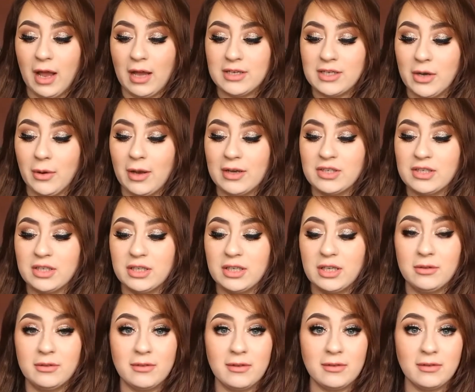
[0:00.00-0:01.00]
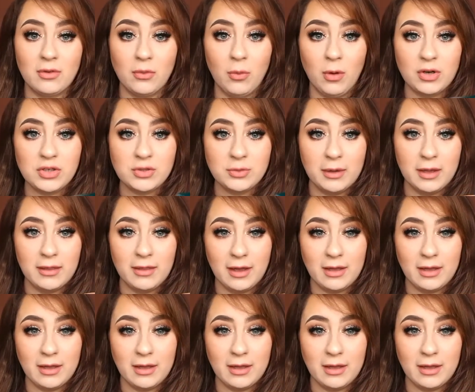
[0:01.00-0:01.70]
I don't actually use this to wash with.